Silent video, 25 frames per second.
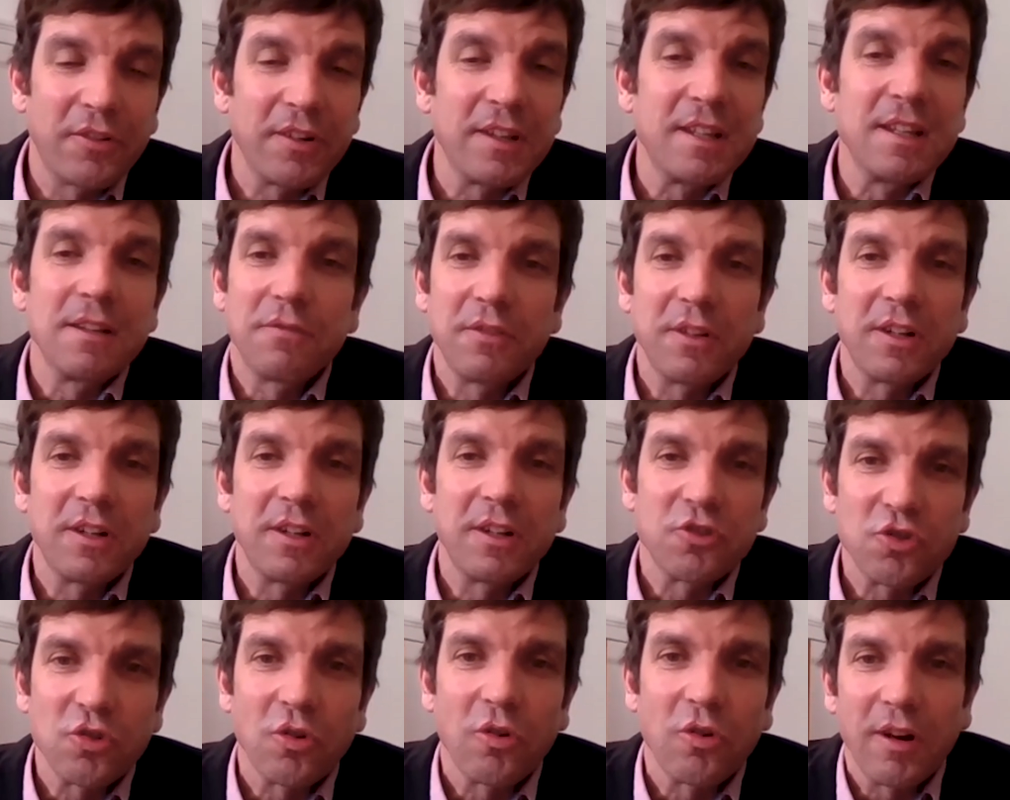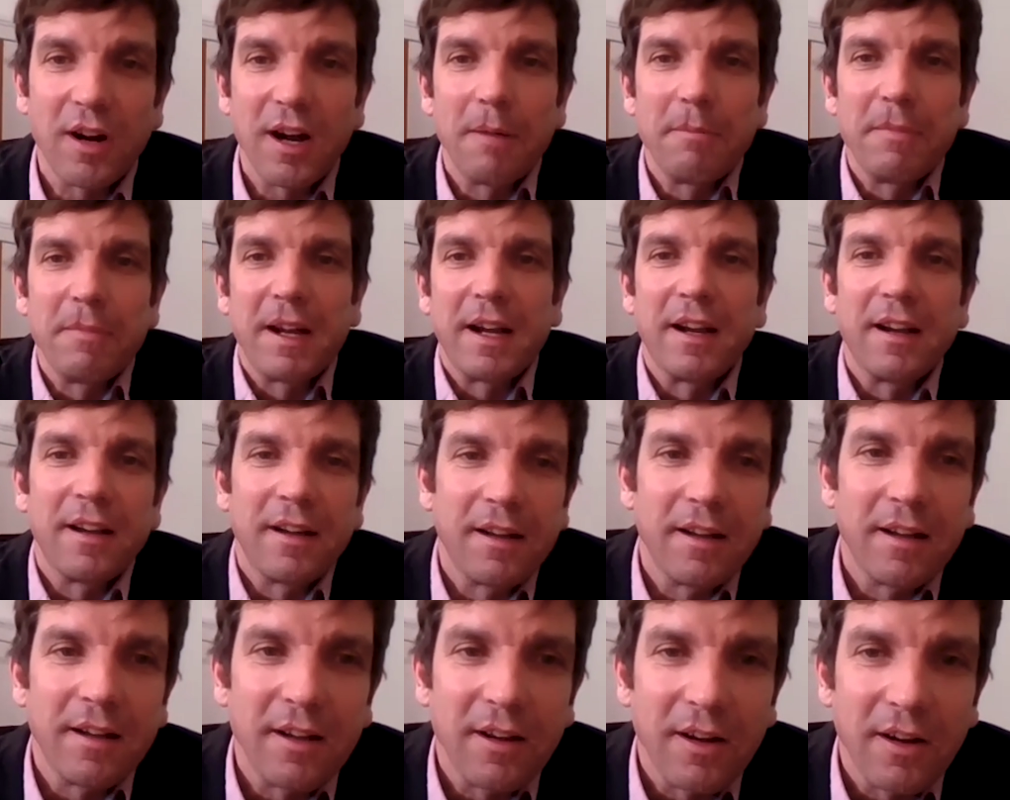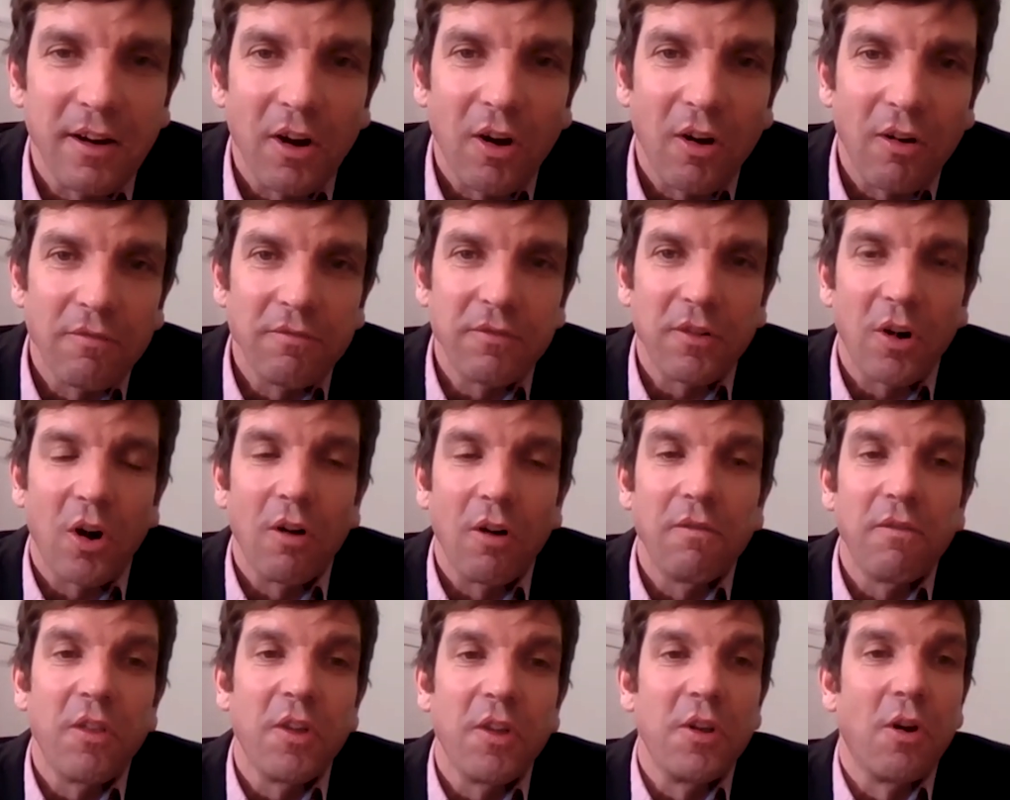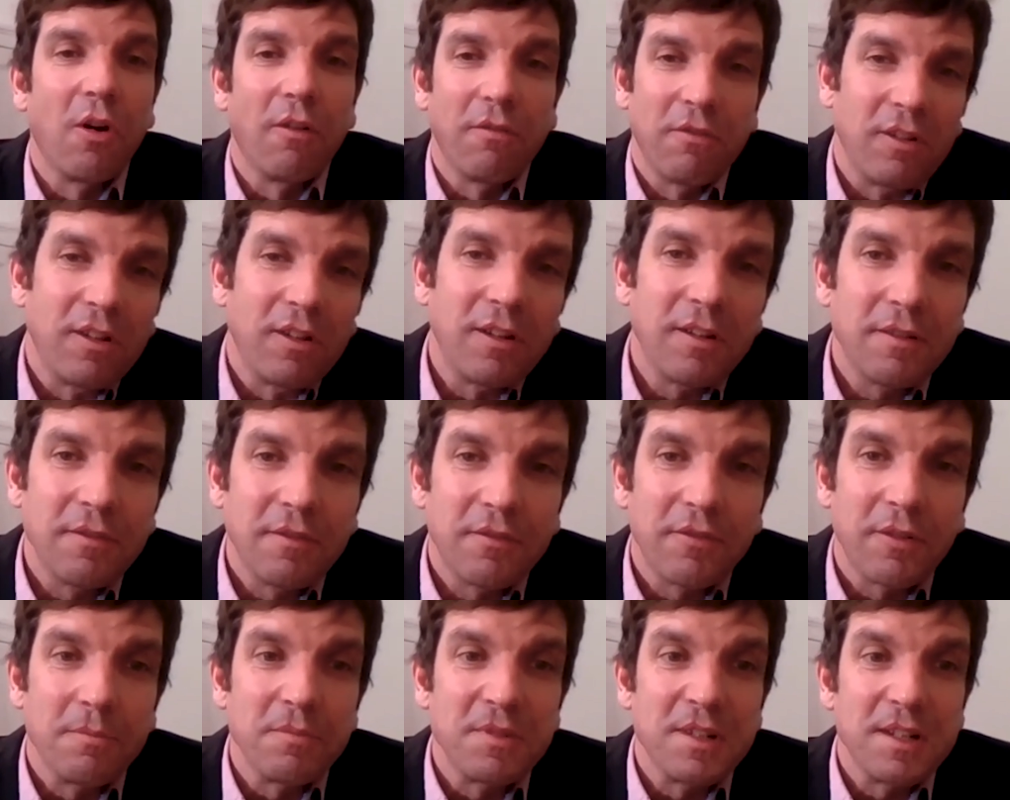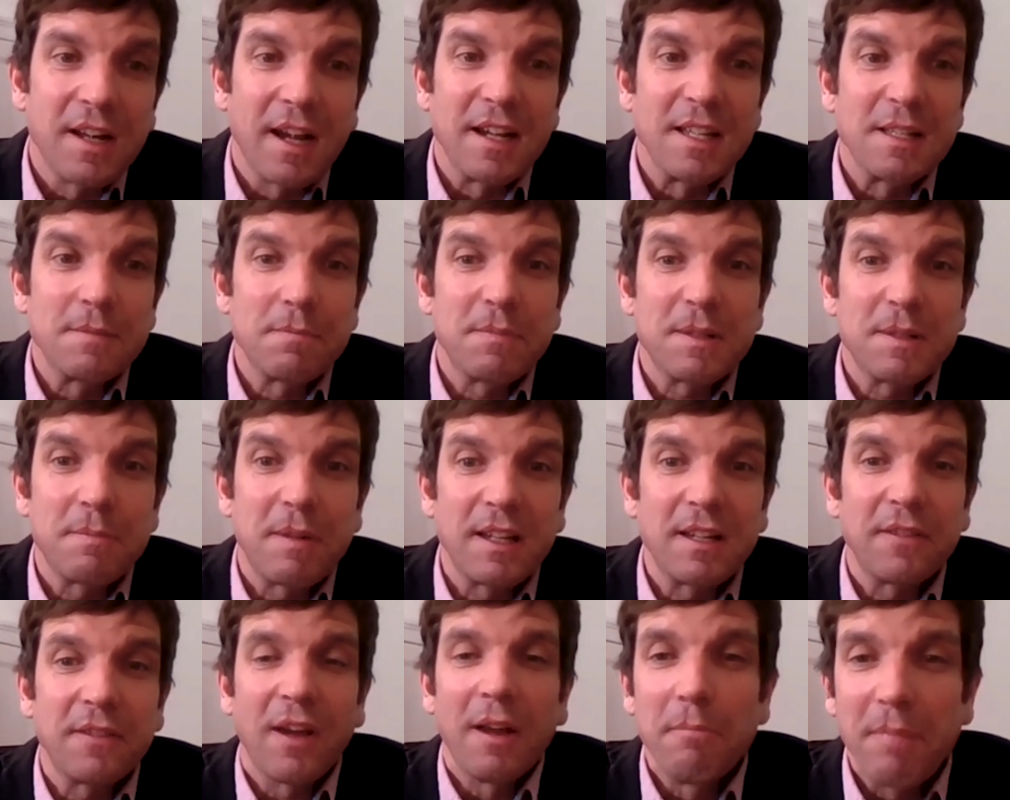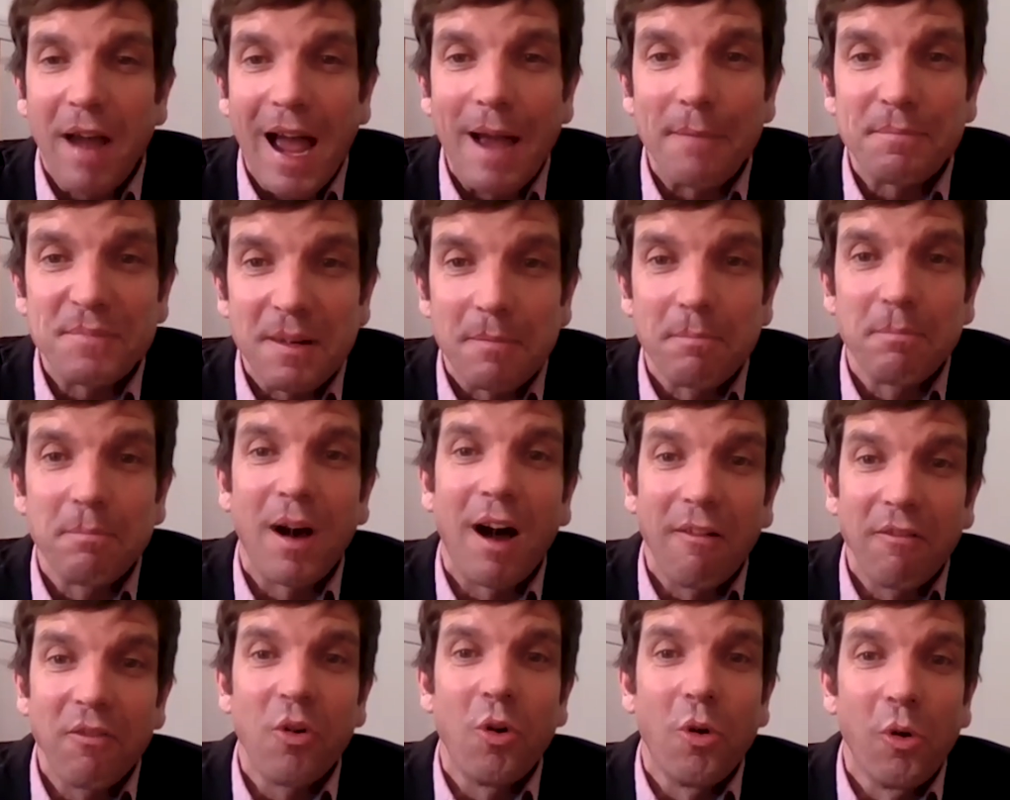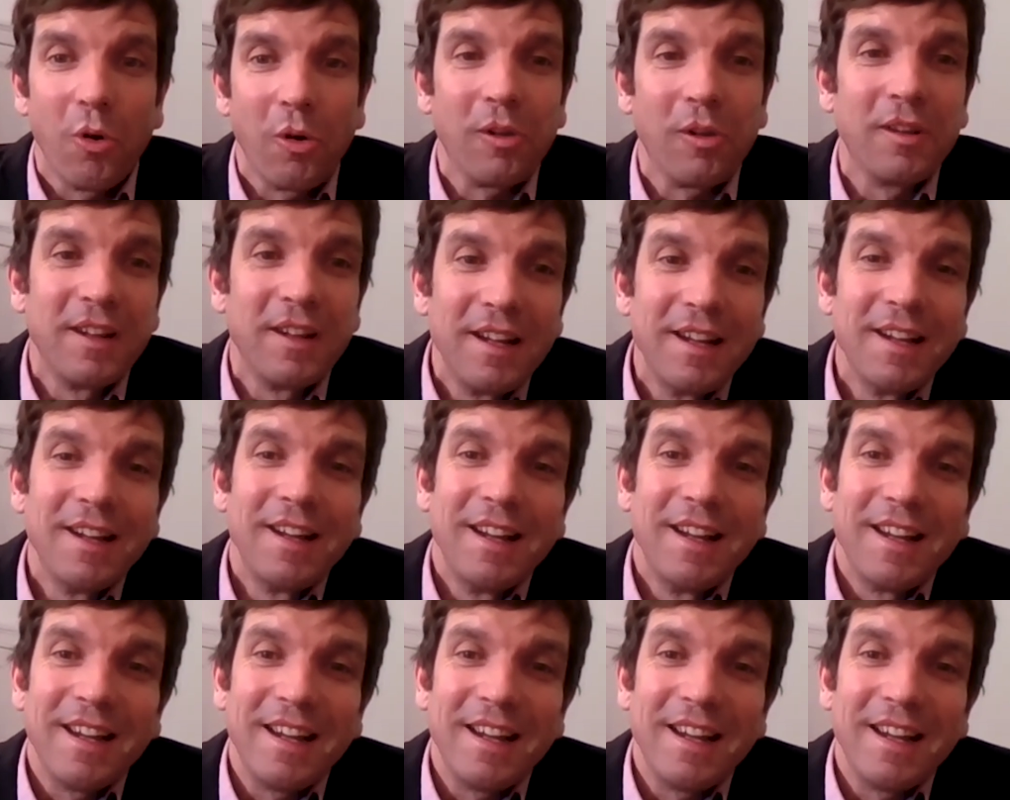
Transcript: a significant shortcoming uh, of of the novel from today's perspective, and perhaps above all,